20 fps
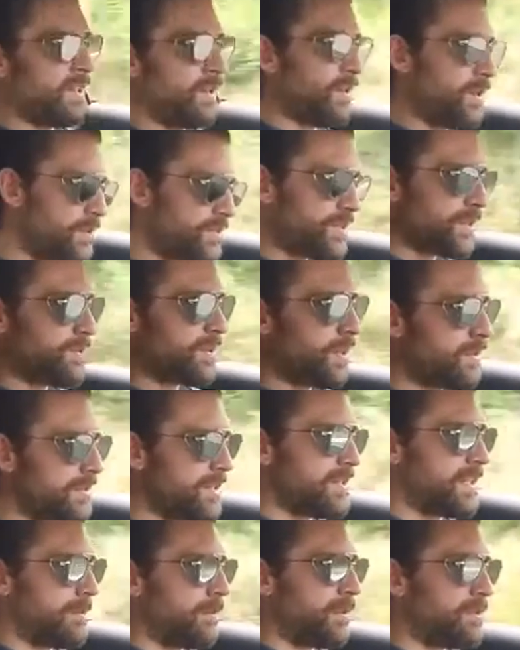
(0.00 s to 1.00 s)
You'll also
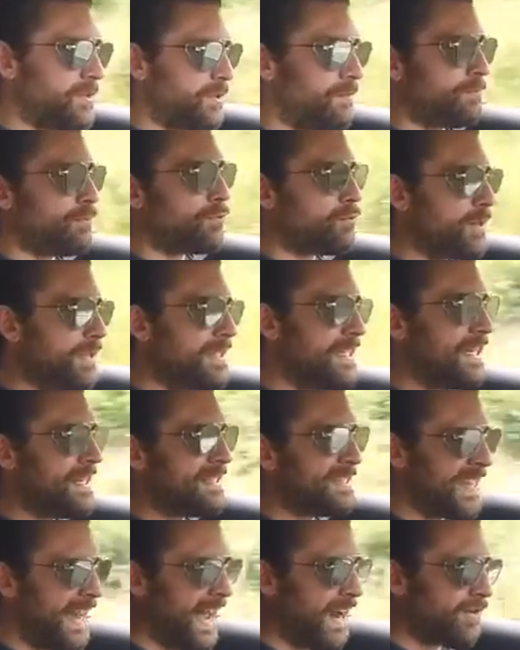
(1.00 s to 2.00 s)
notice I'm on some pretty
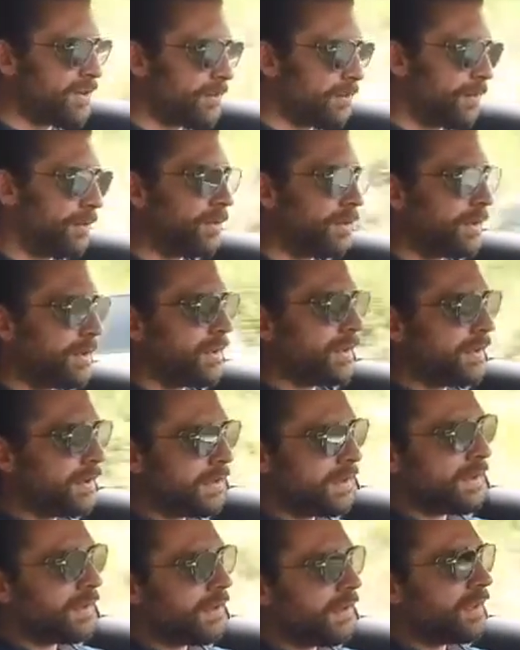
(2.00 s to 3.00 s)
terrible
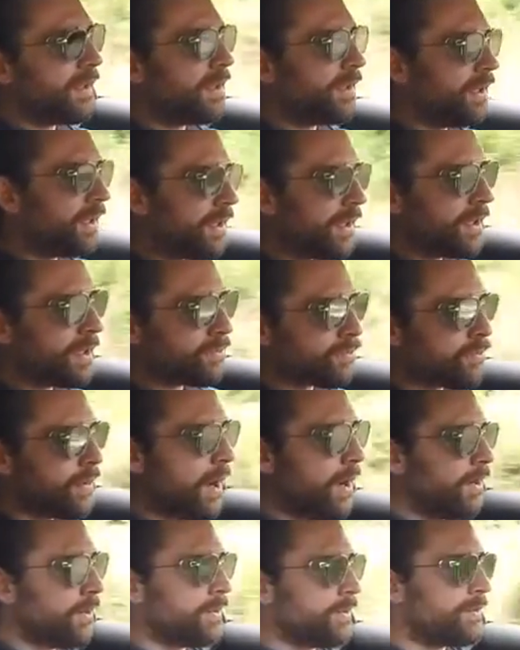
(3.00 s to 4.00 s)

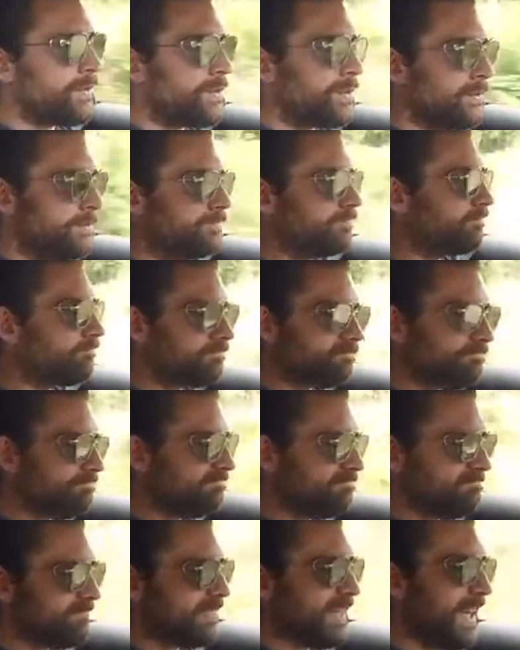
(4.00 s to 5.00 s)
roads.
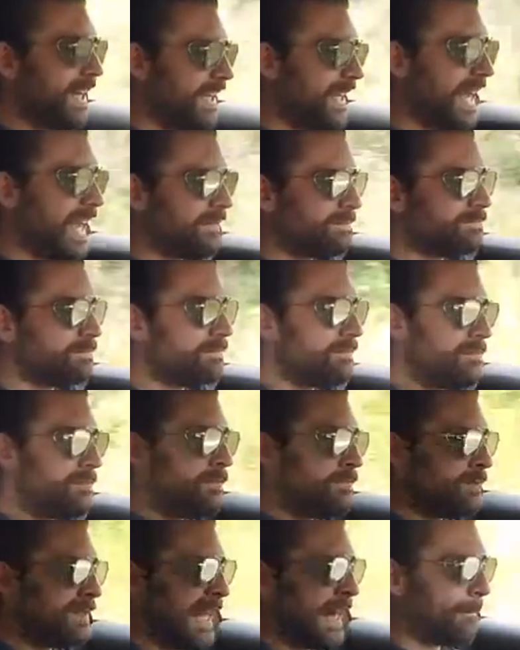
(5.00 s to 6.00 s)
Again,
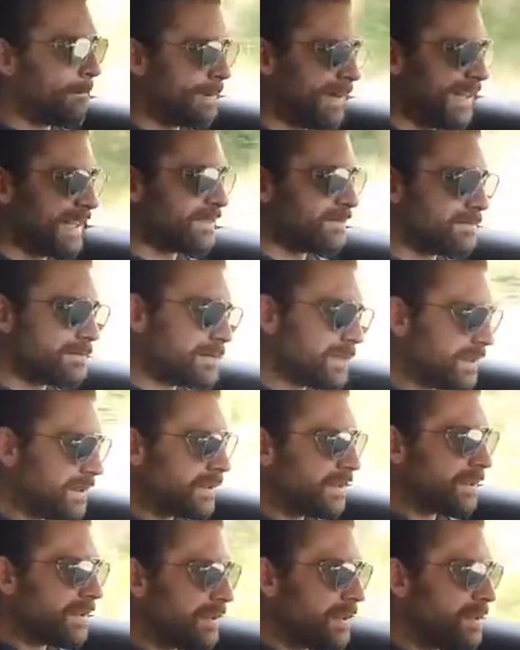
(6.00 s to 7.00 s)
damping,
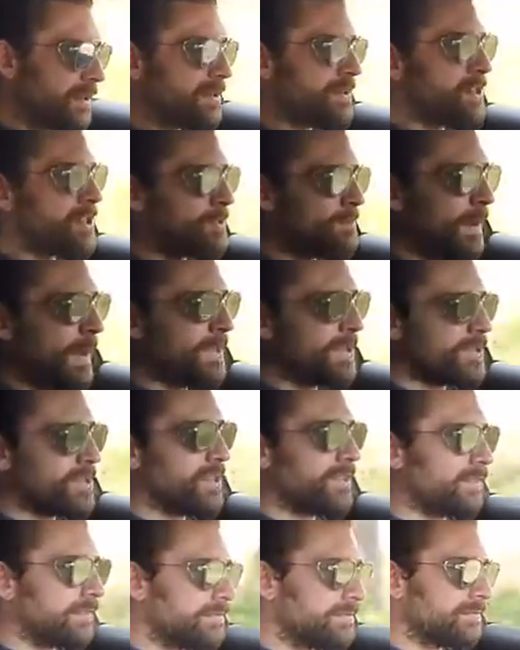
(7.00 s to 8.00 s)

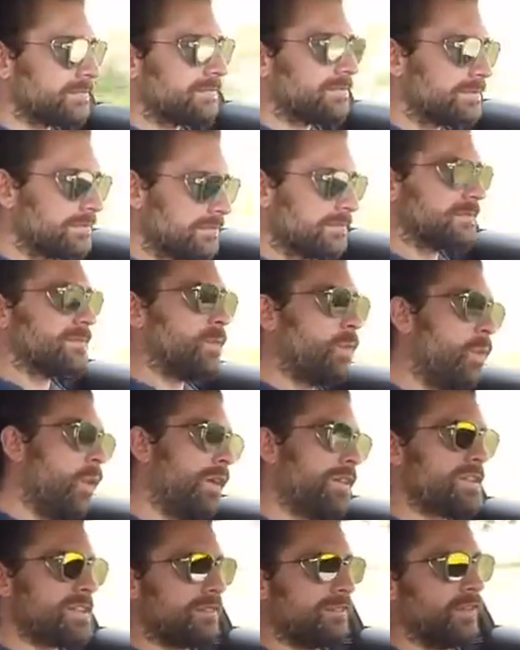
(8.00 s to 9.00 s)
suspension,
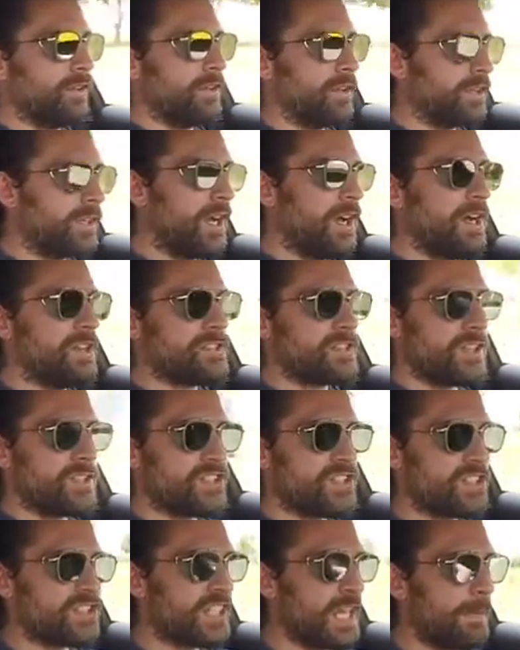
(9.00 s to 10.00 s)
wonderful. The car's
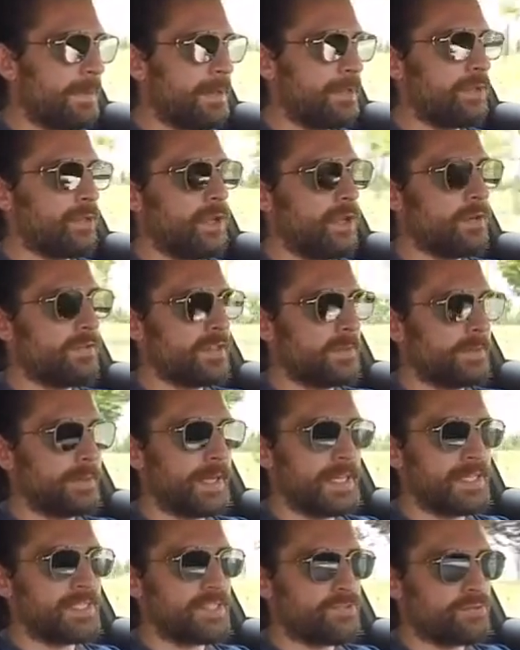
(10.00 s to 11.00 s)
not skipping all over the
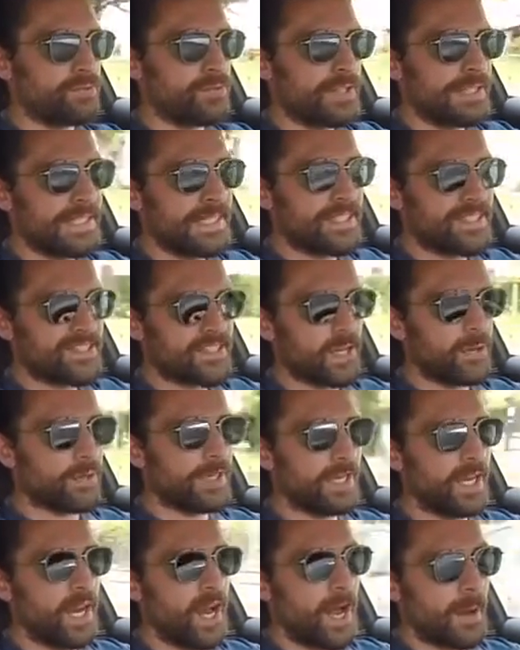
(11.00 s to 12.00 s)
place, it's really
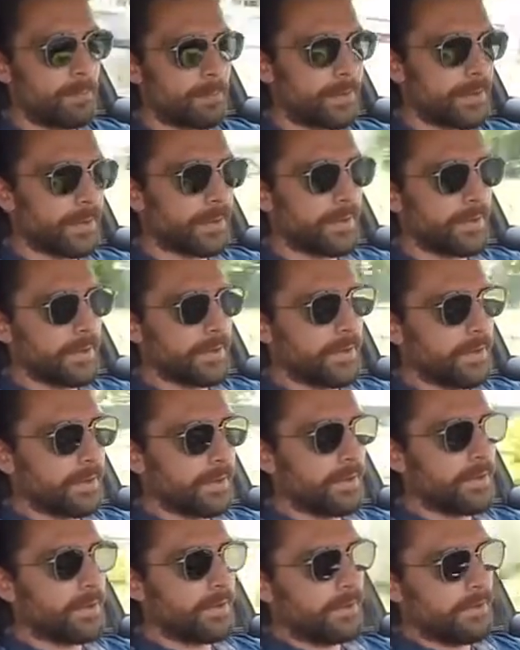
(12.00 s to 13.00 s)
soaking it up.
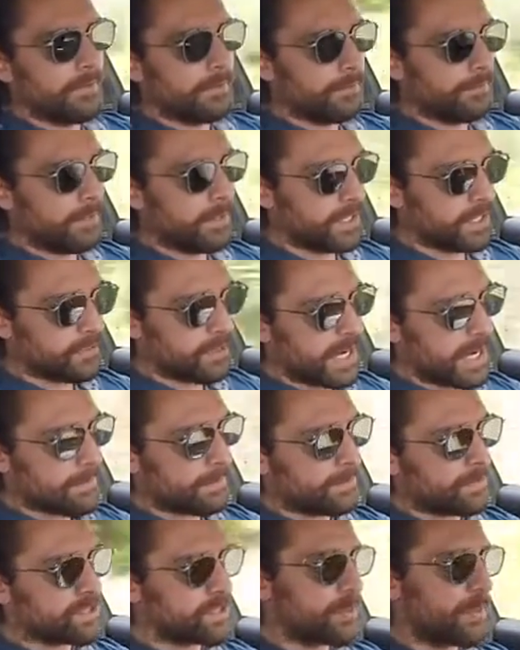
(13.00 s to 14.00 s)
And you're
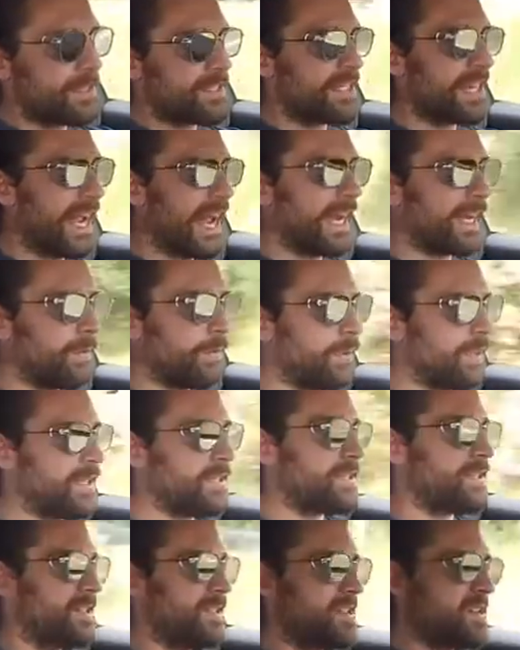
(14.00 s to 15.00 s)
able to attack what
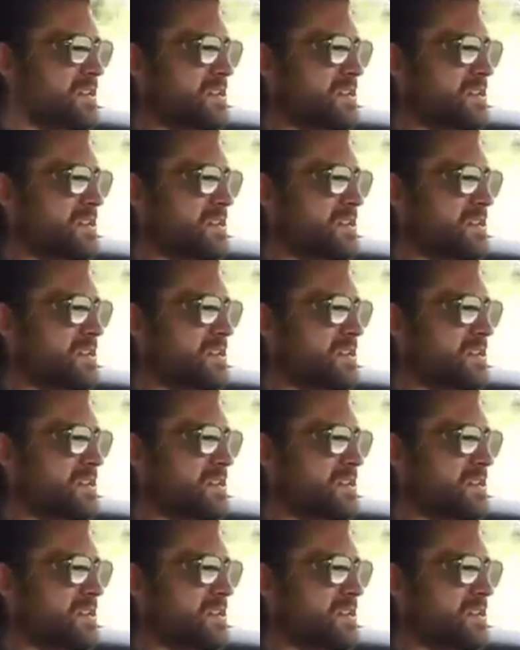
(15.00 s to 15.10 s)
is